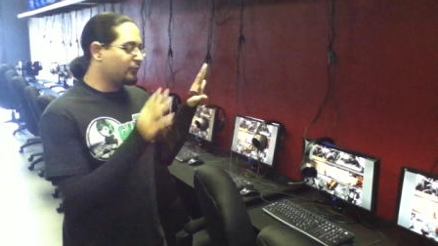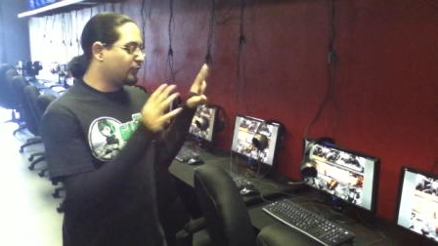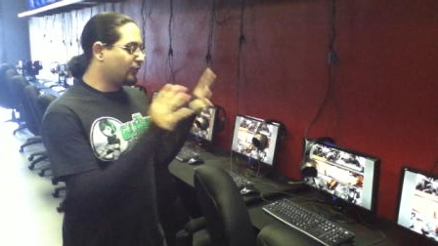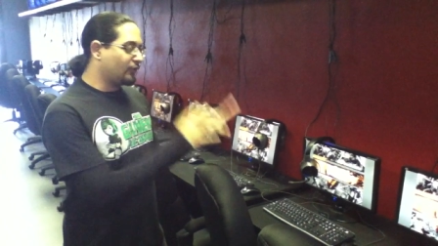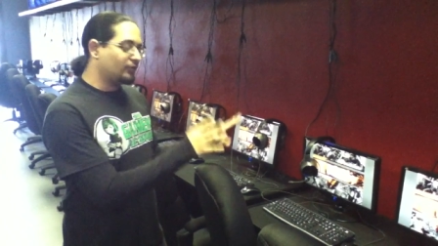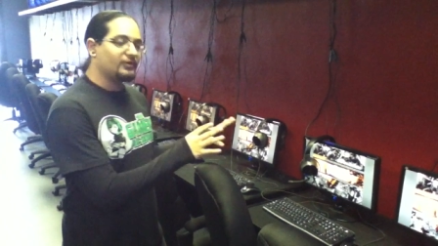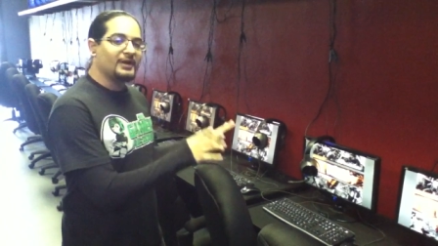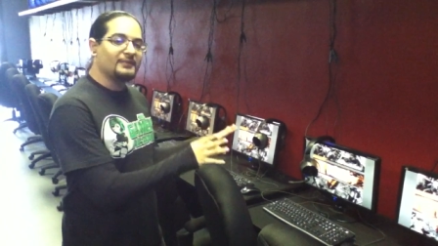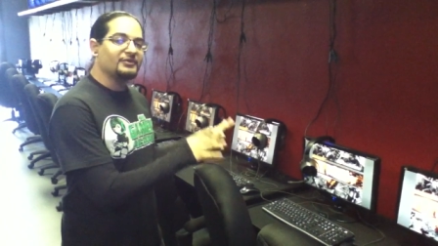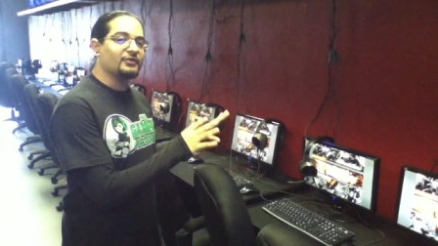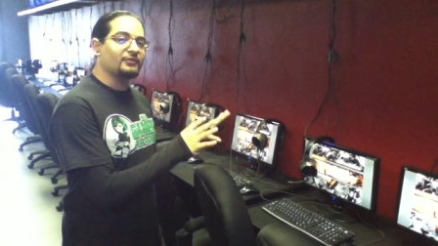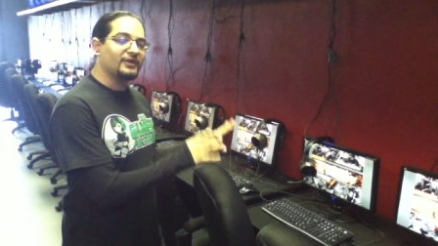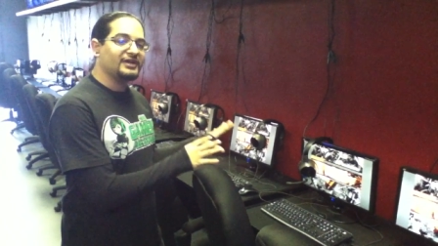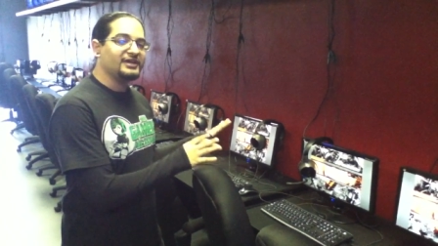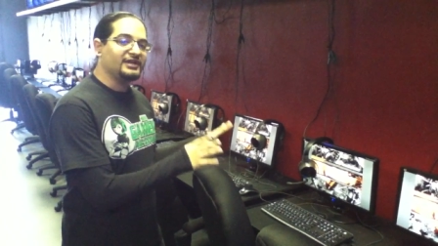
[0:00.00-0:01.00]
programmed
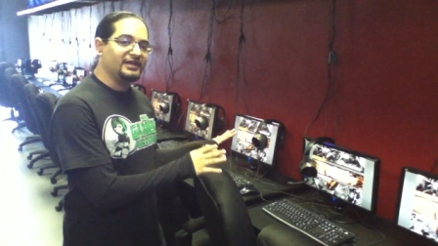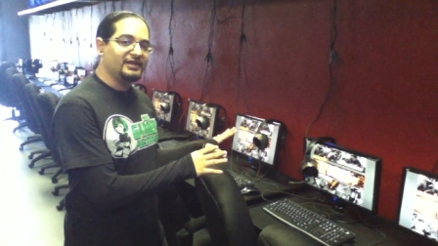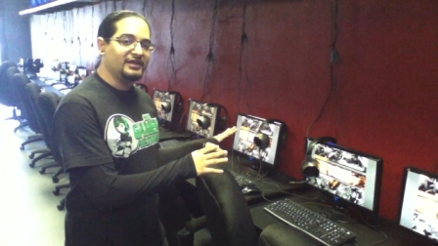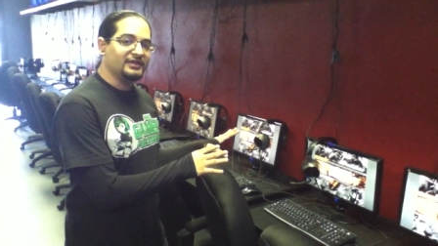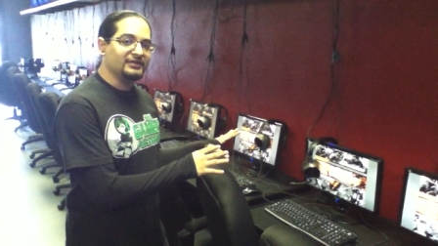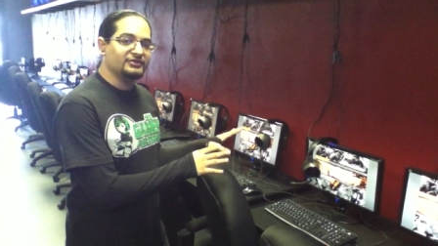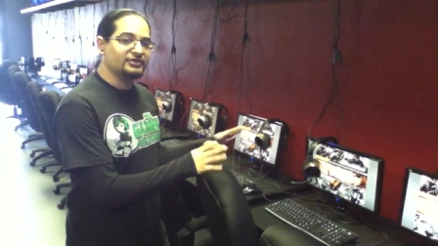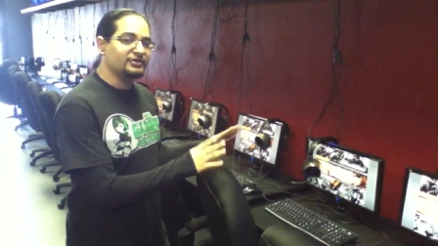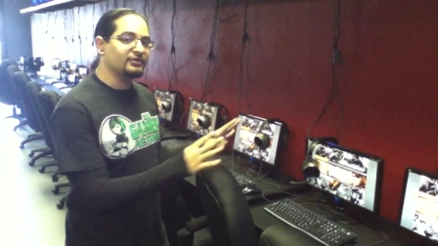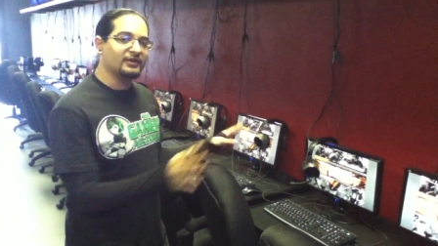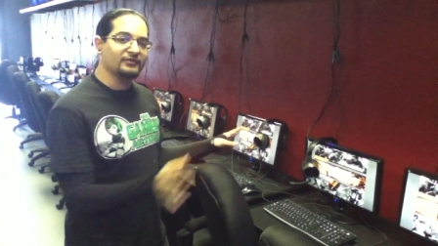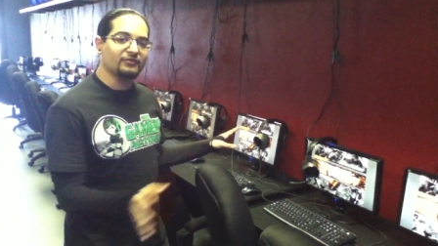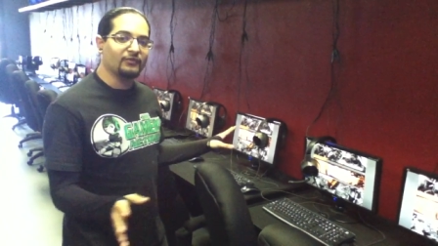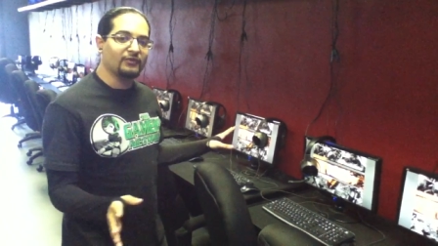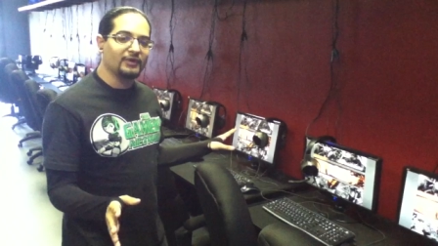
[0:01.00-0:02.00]
already in, so you don't
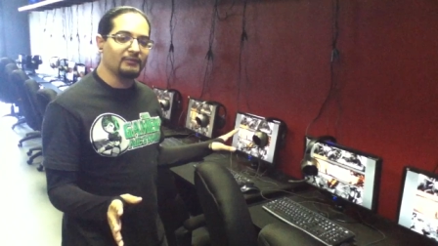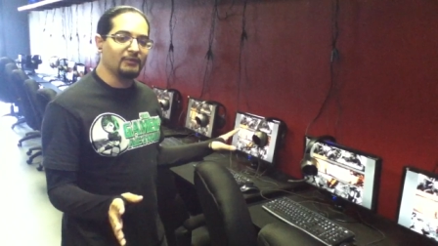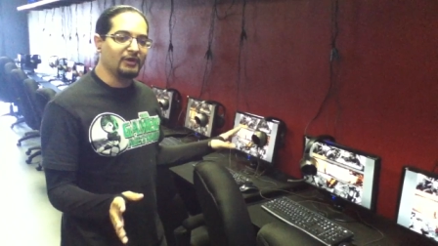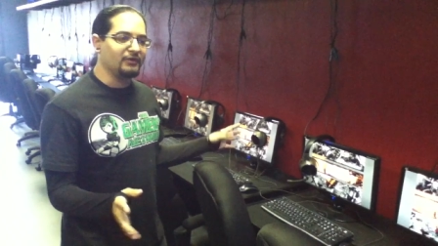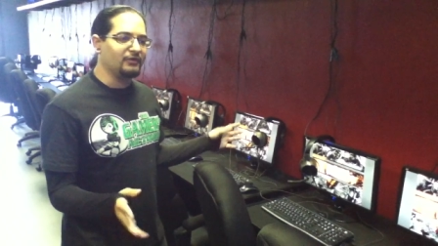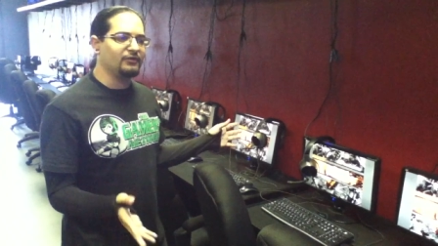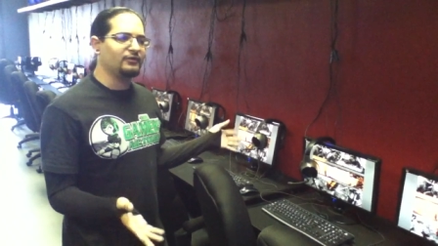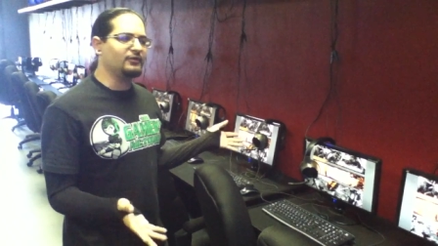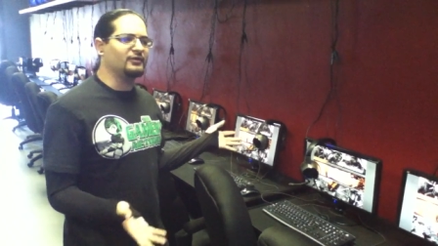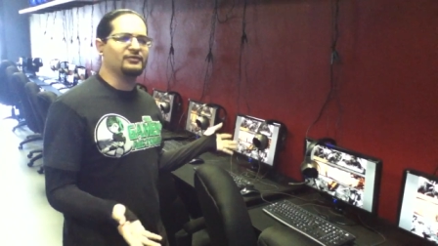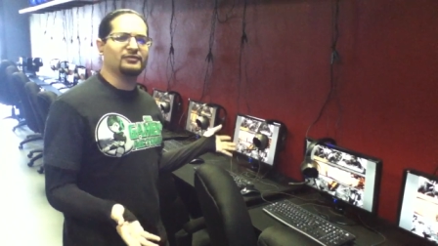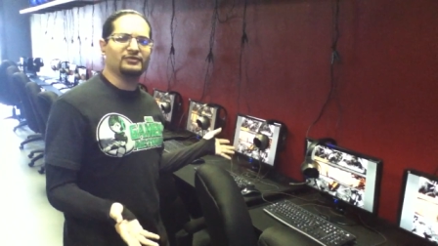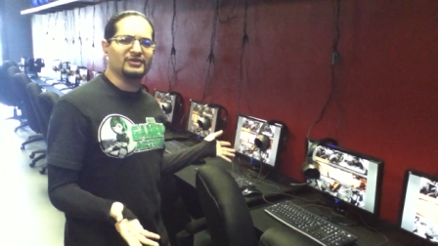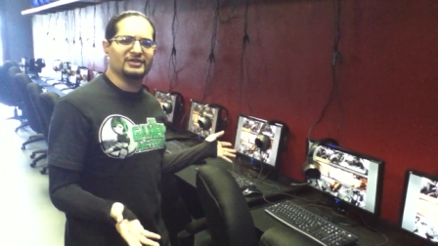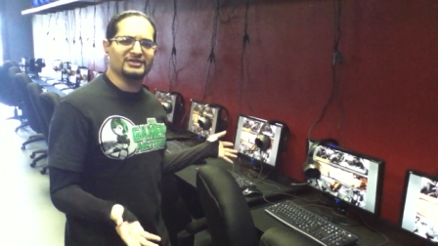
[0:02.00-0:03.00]
have to worry about, oh,
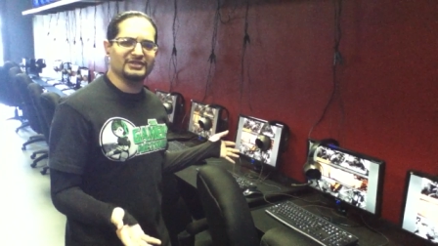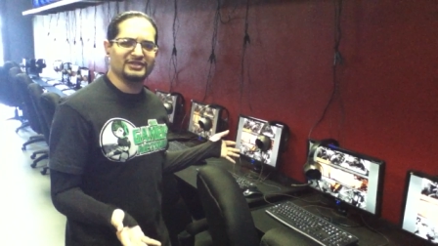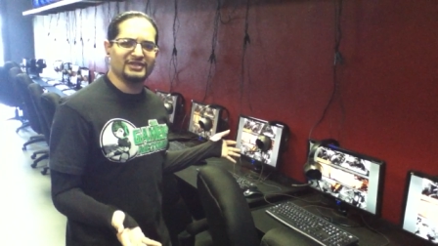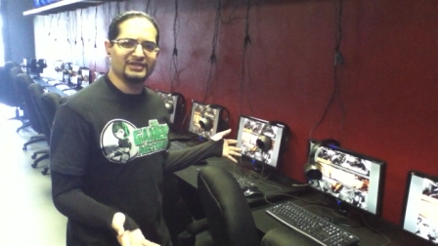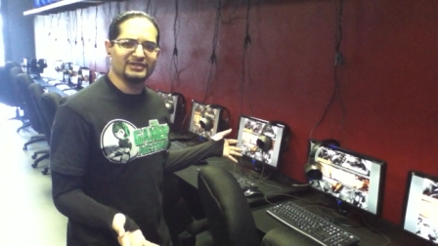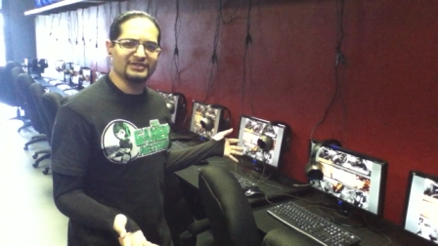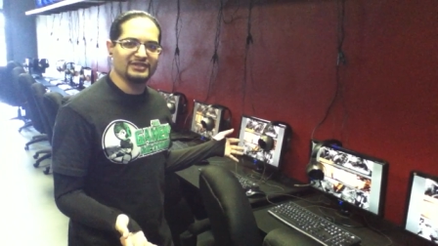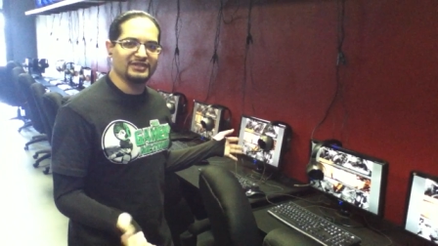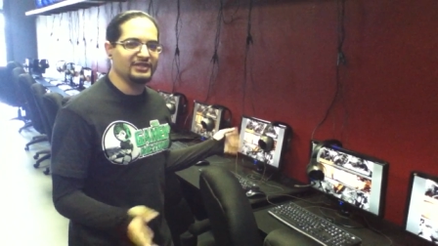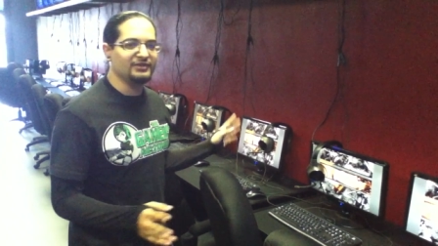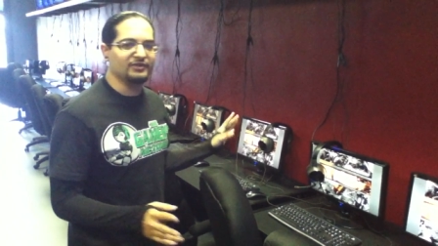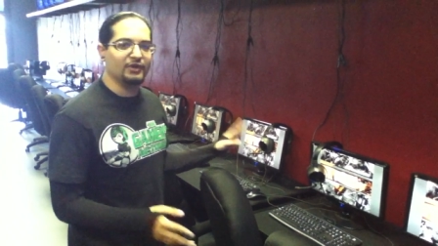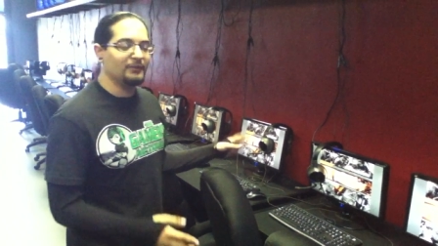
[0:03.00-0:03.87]
well, it doesn't take the CD.